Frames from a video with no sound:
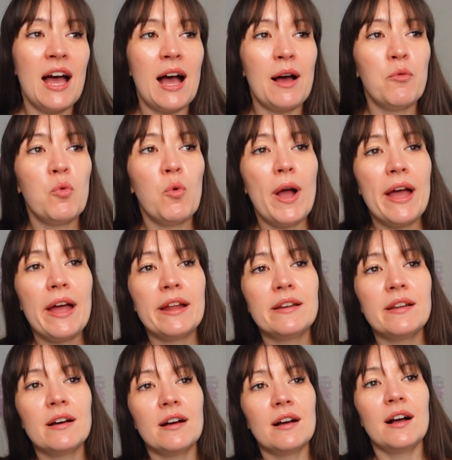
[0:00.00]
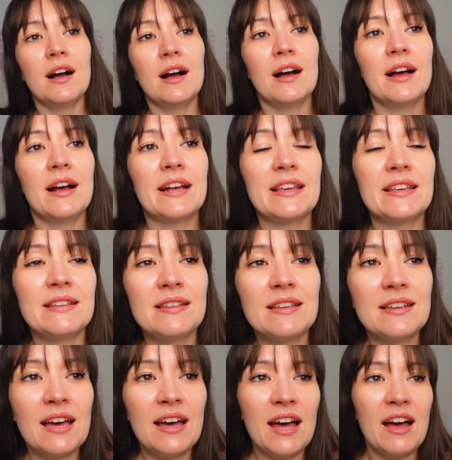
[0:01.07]
And when I
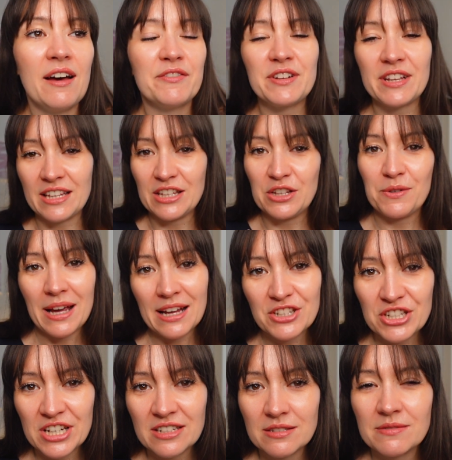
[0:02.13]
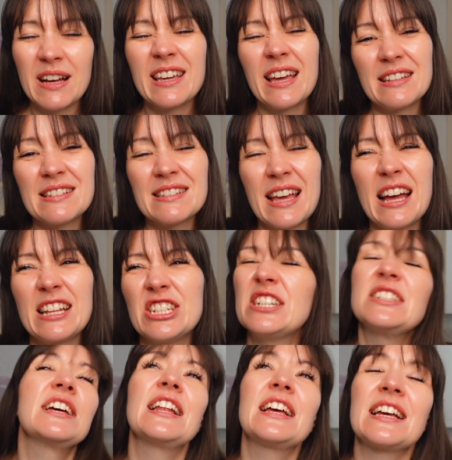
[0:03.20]
have like a new gadget, I guess it's
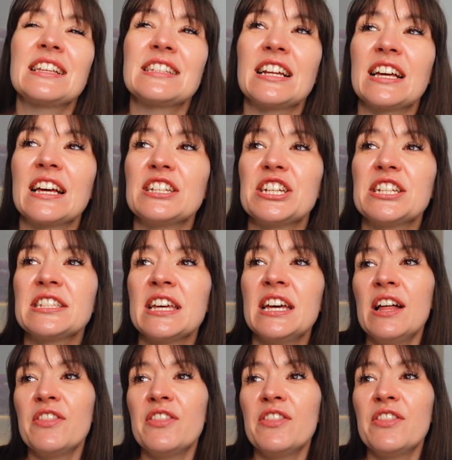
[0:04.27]
gadgets, I like gadgets,